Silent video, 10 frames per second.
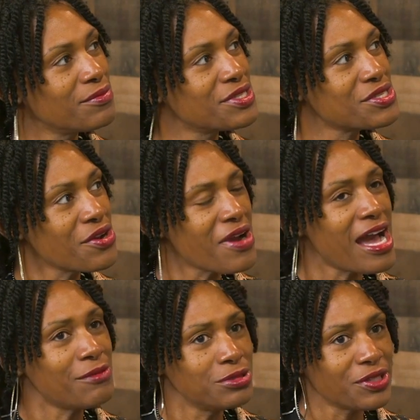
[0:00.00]
Sarah,
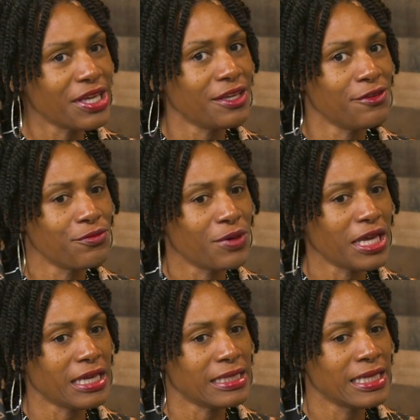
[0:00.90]
I believe
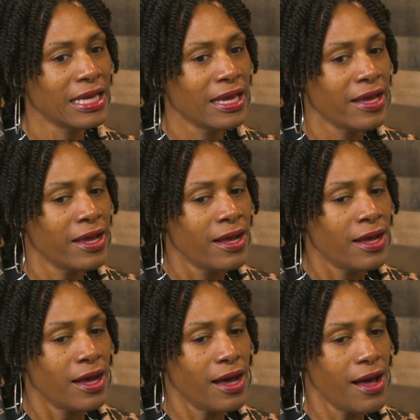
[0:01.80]
when...
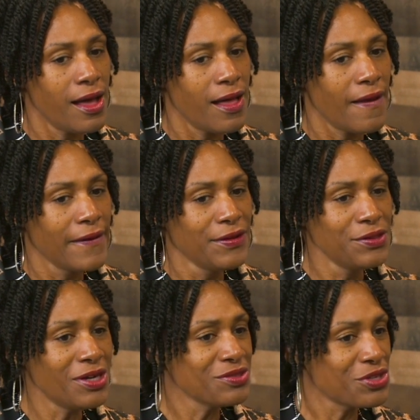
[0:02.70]
you
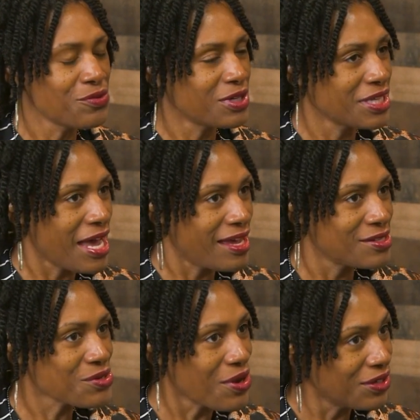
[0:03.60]
don't do what God
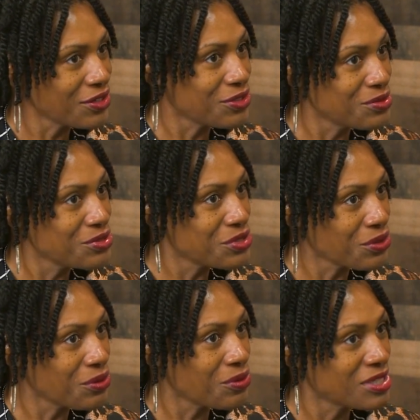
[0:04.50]
is calling you to
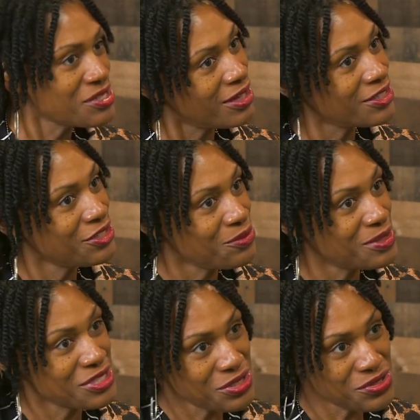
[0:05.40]
do and telling you
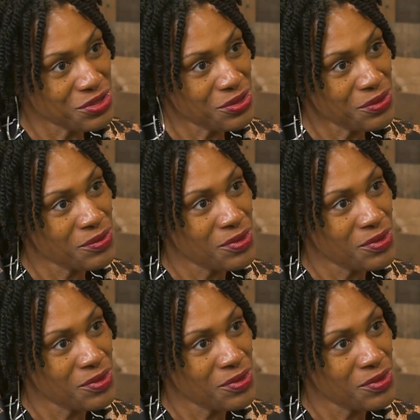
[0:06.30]
what to do.